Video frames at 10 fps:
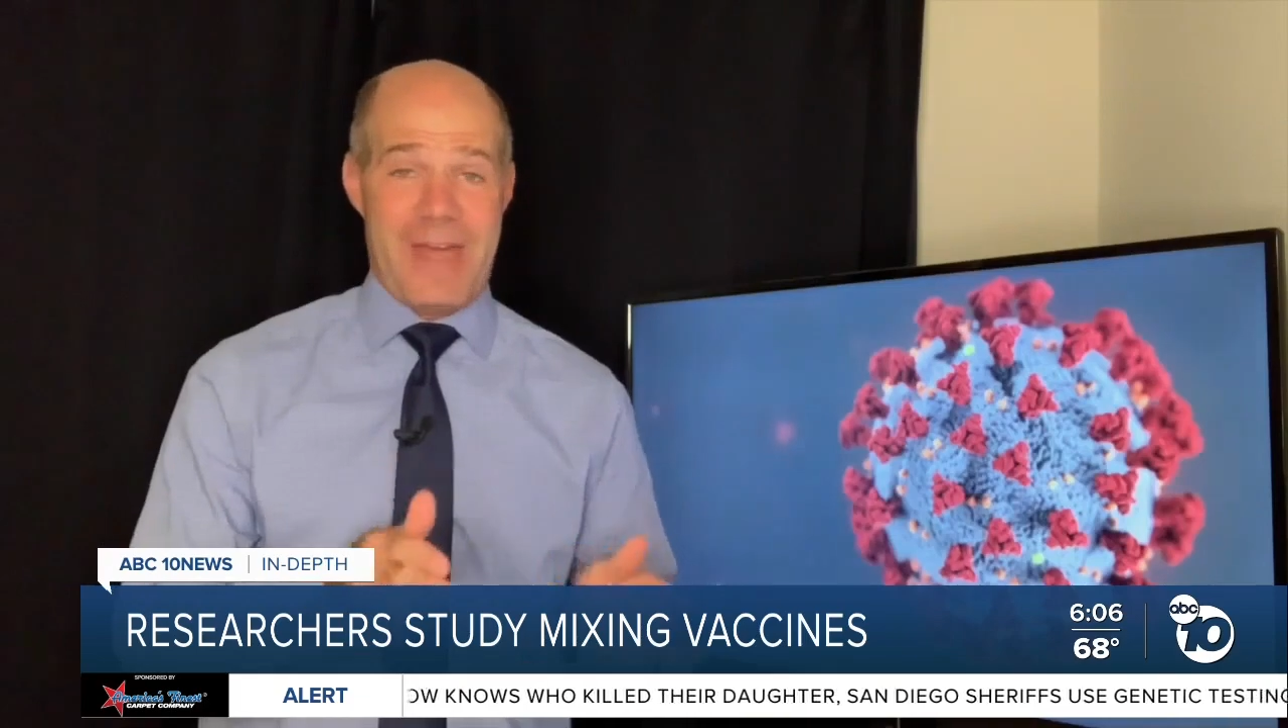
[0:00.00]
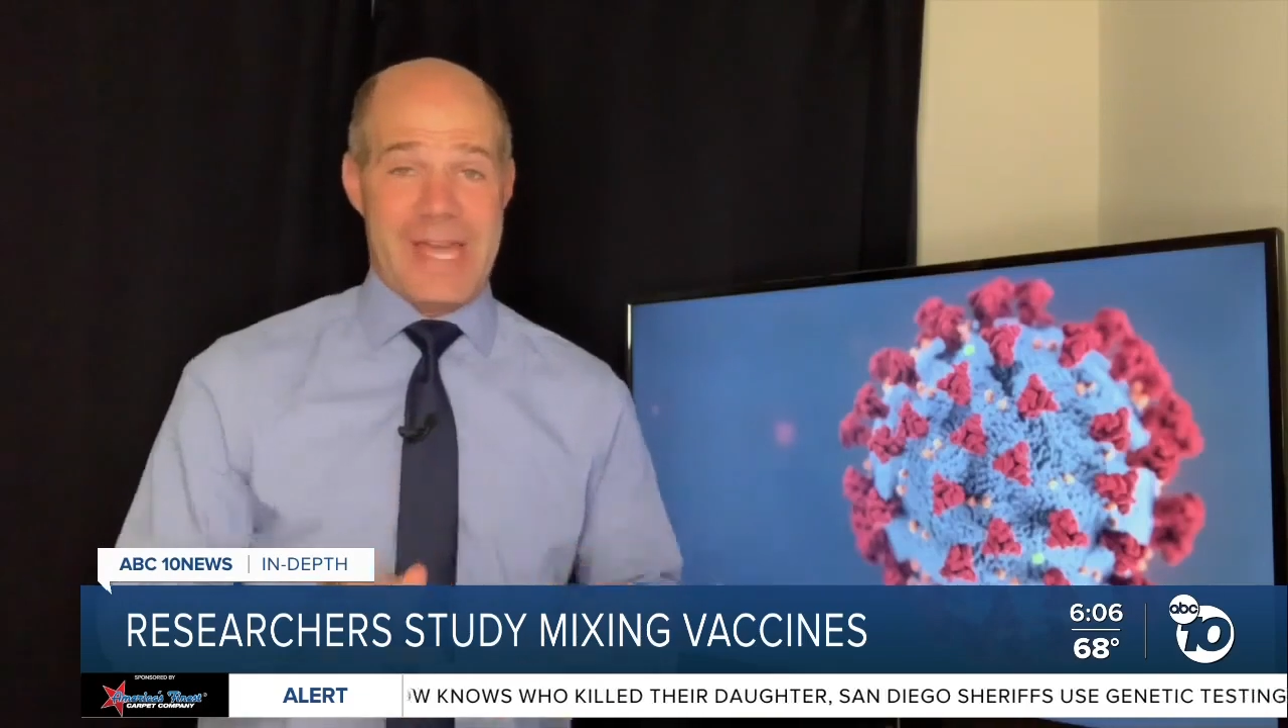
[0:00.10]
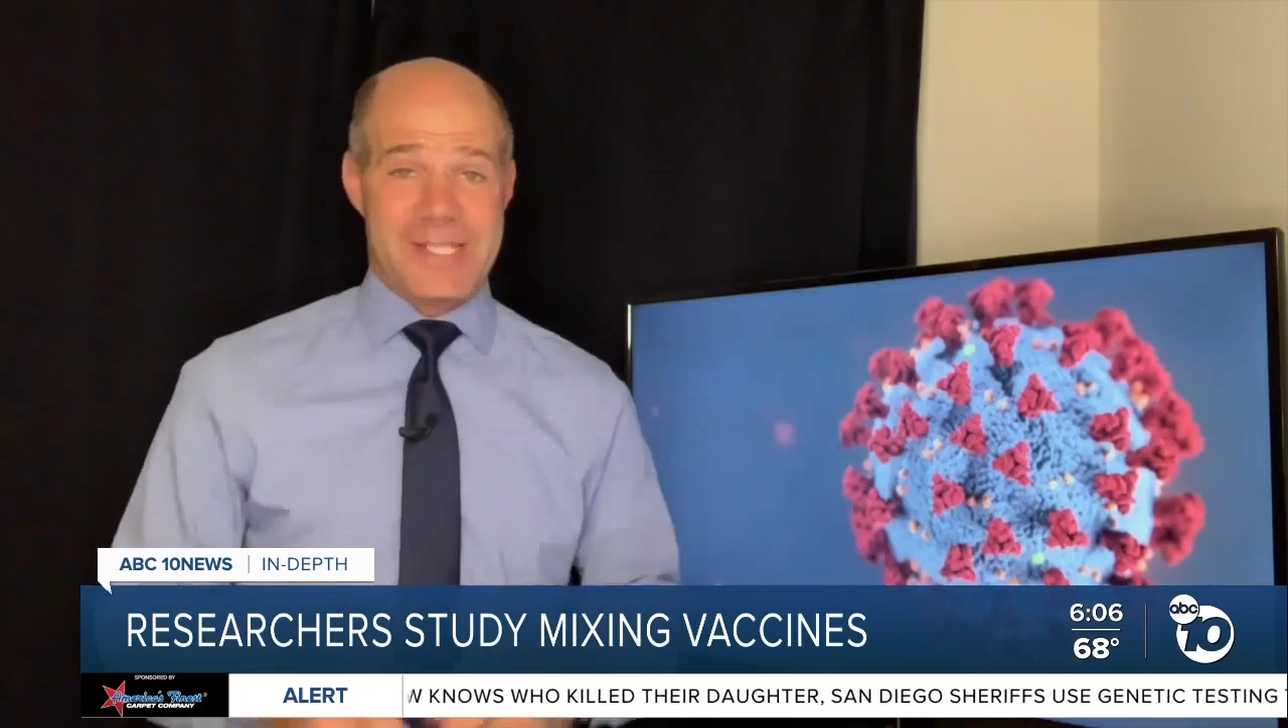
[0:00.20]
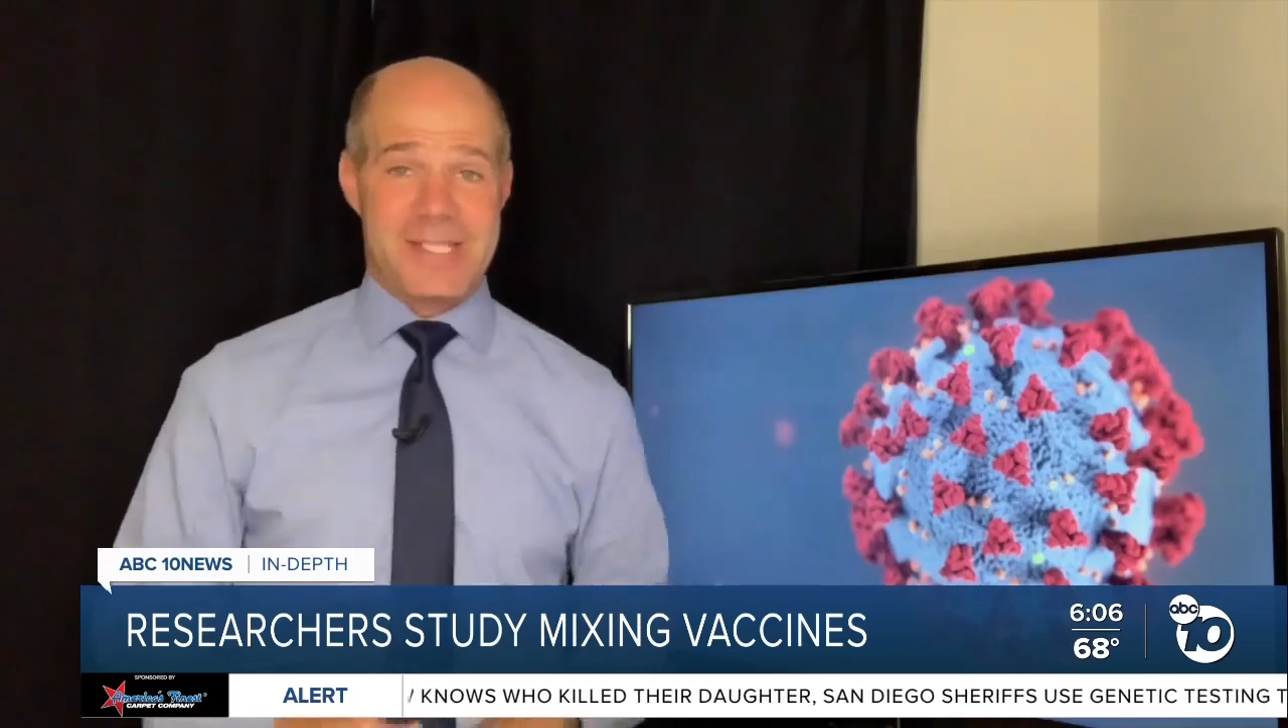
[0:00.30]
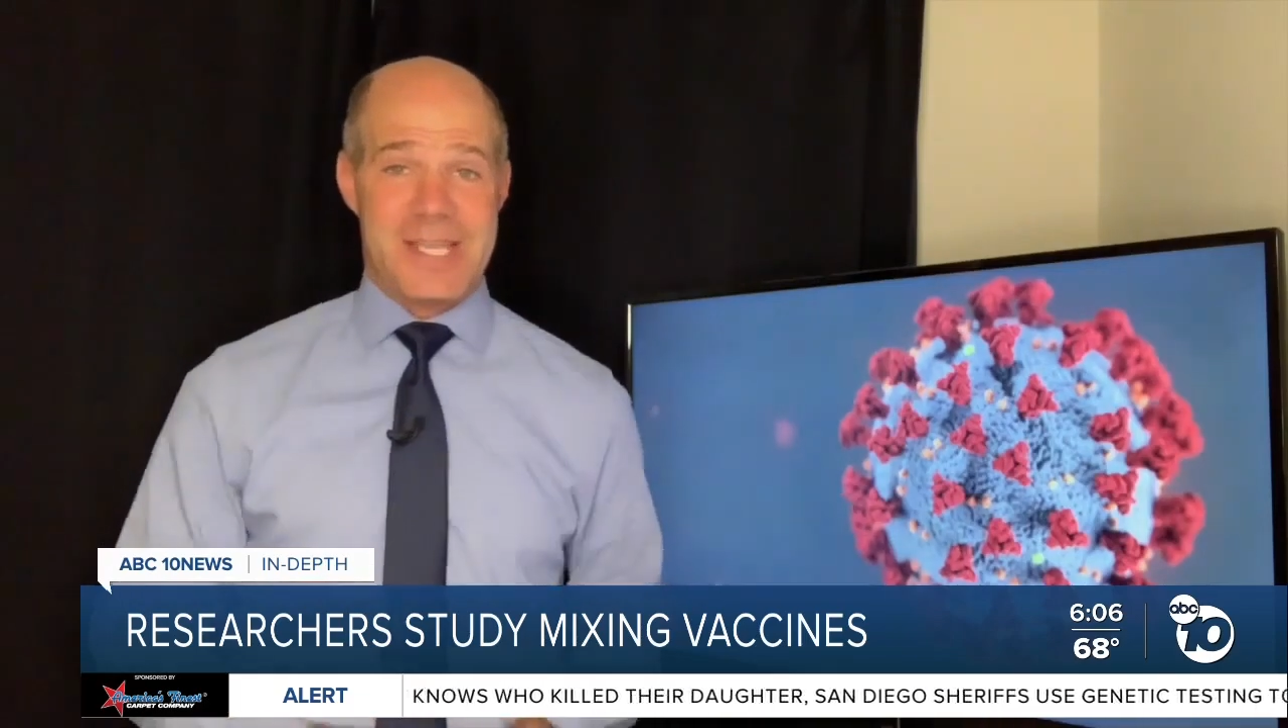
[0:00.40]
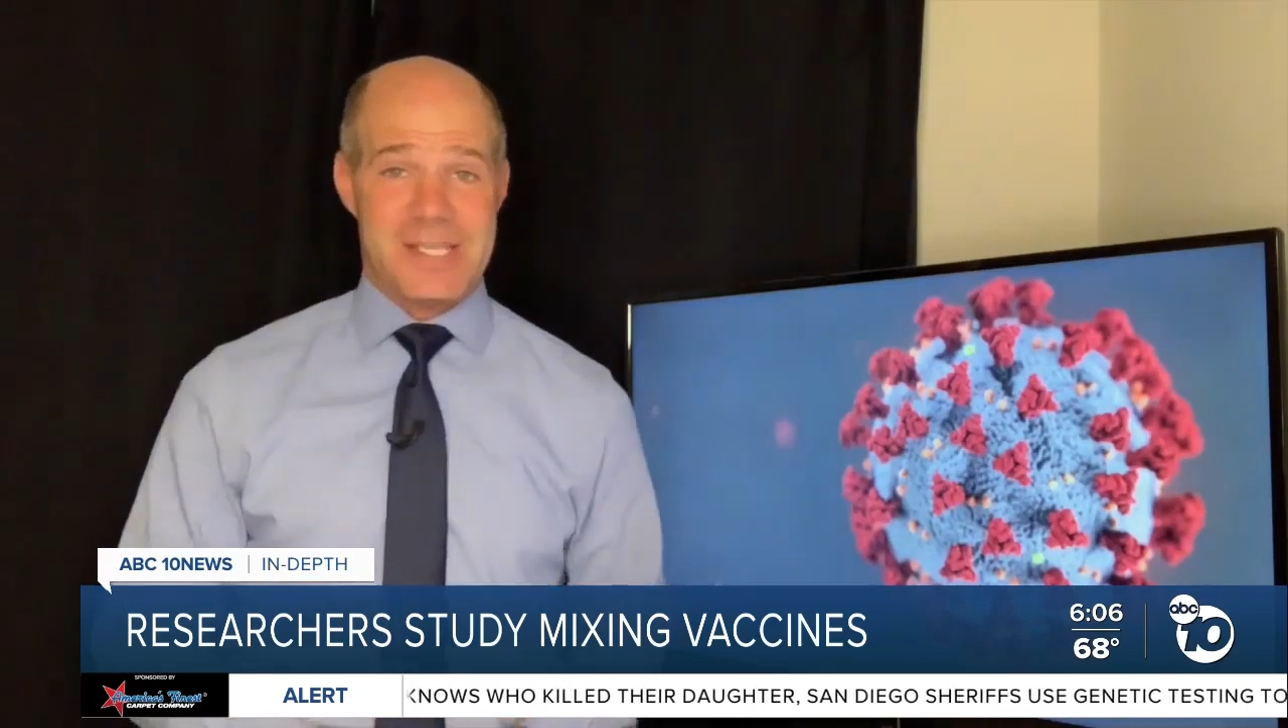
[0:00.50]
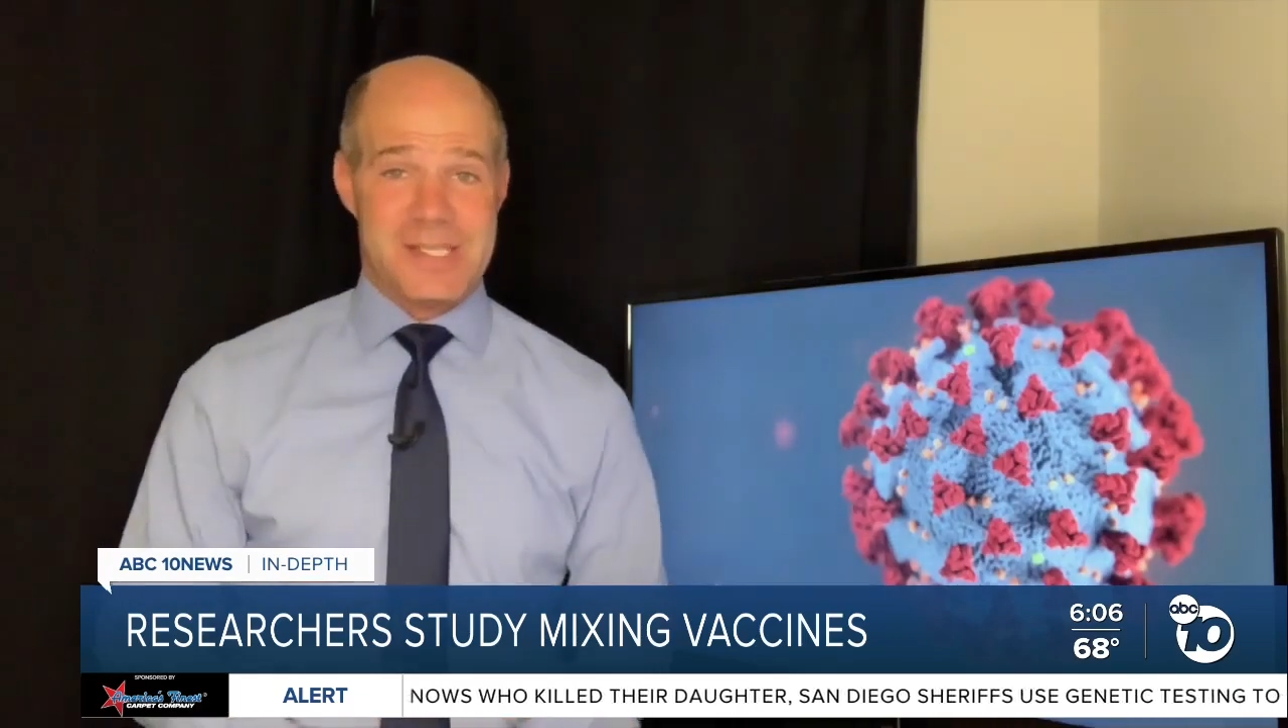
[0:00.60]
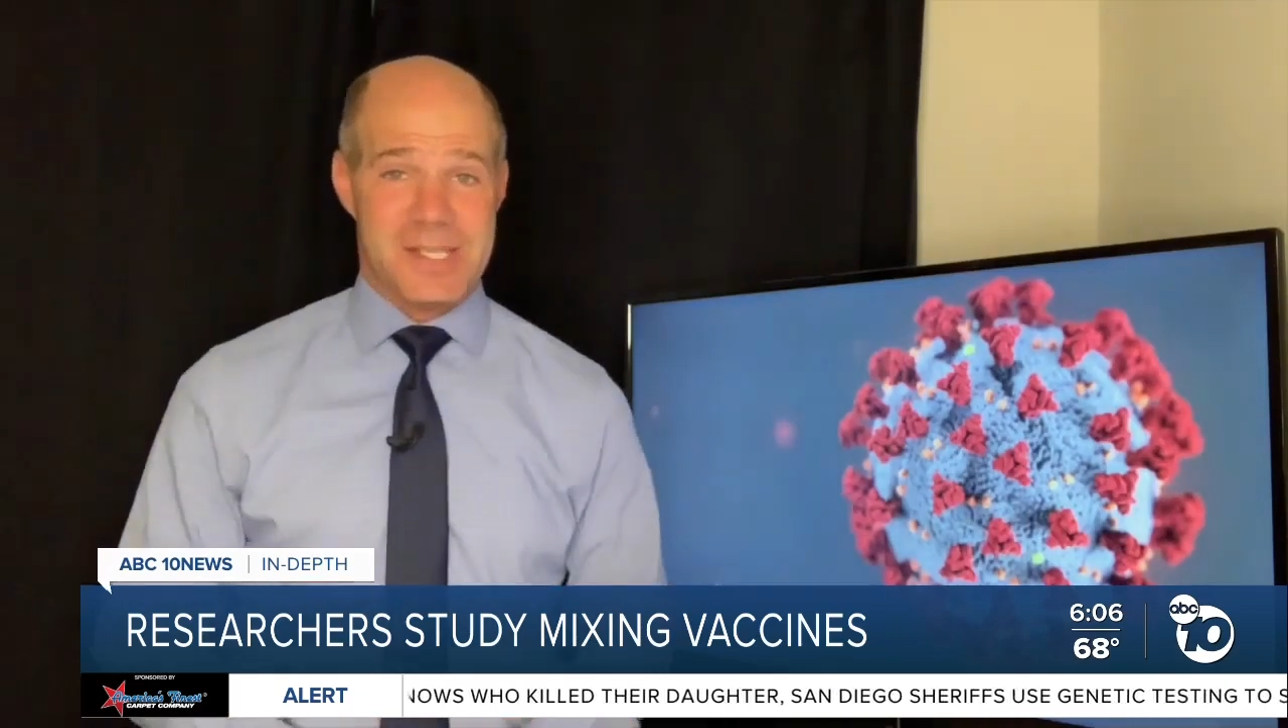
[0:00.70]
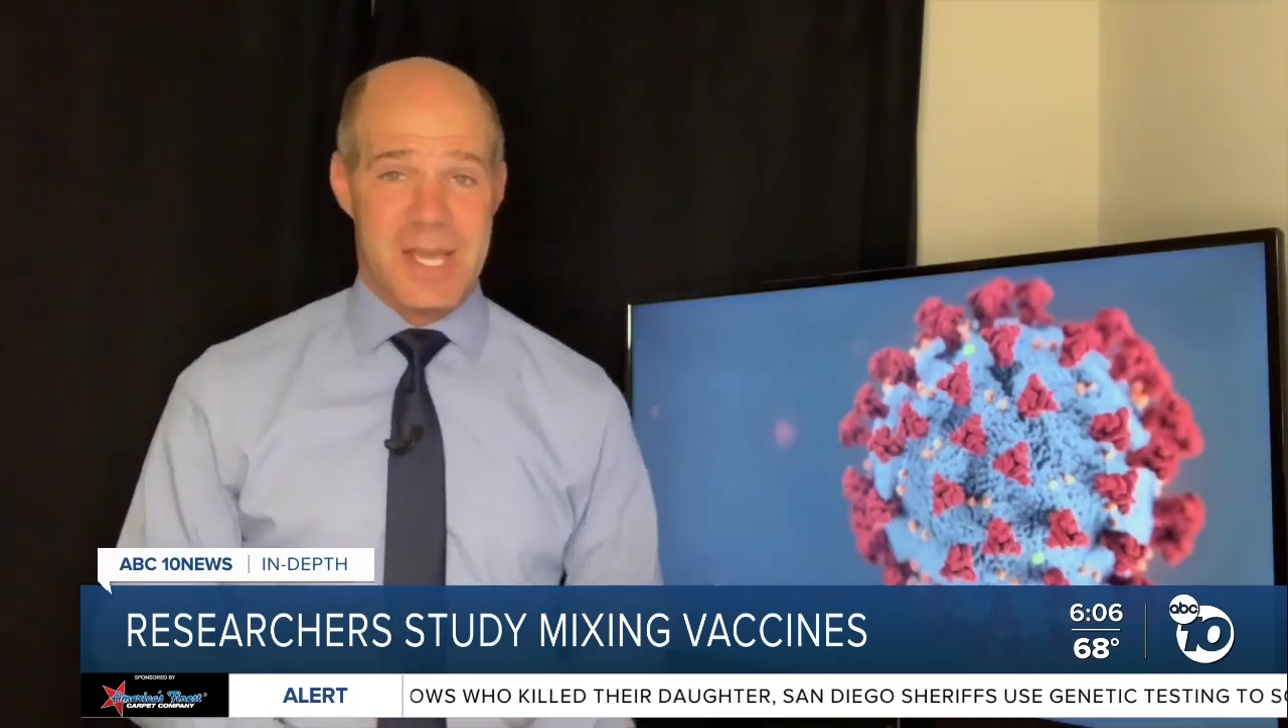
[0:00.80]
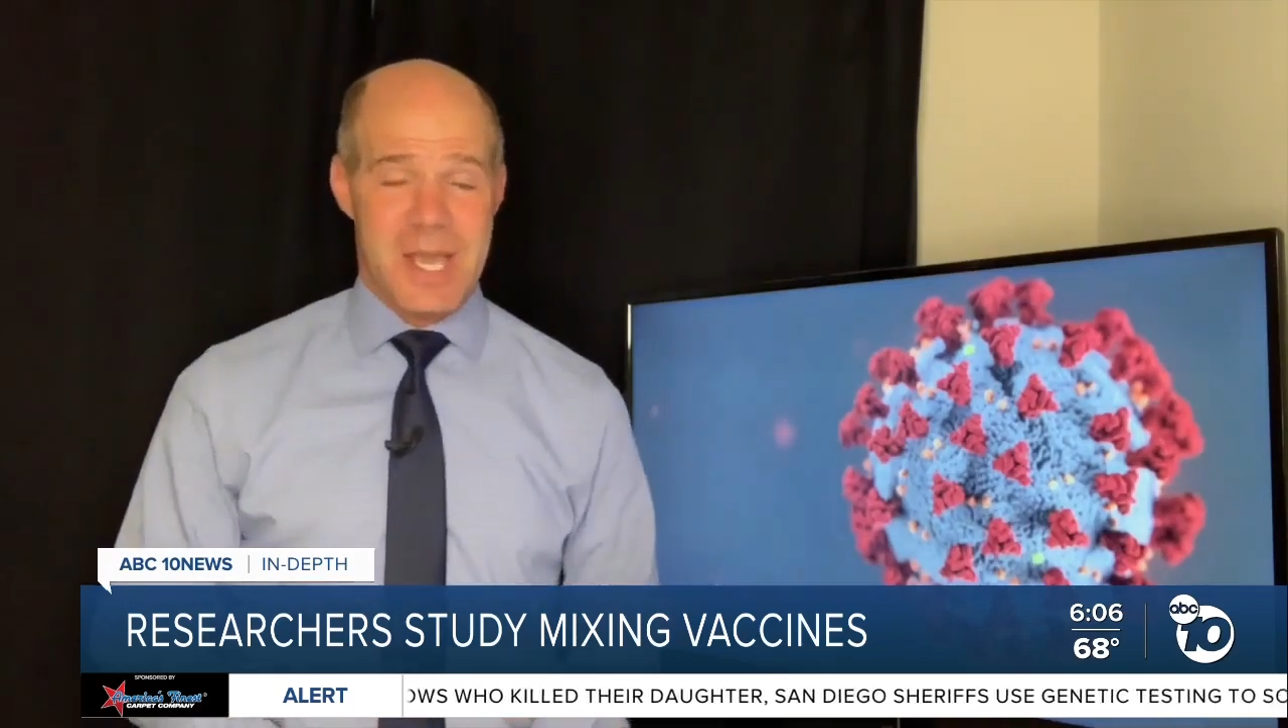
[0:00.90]

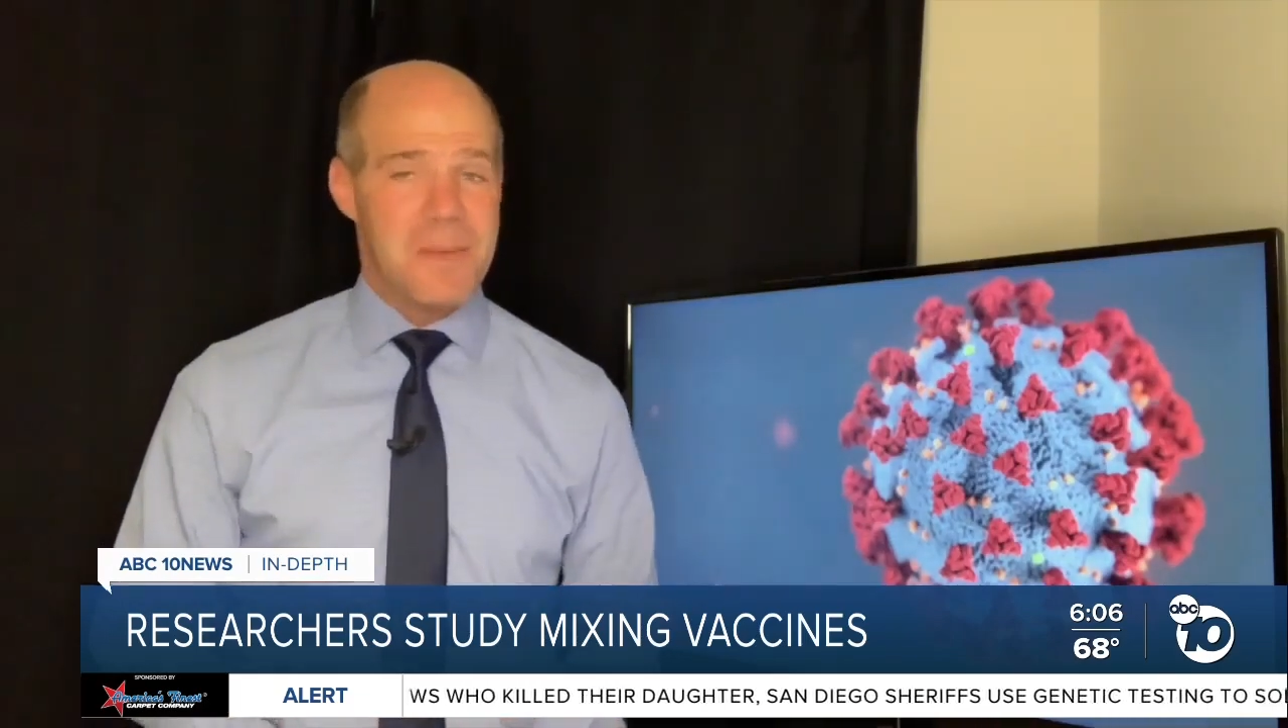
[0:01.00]
vaccines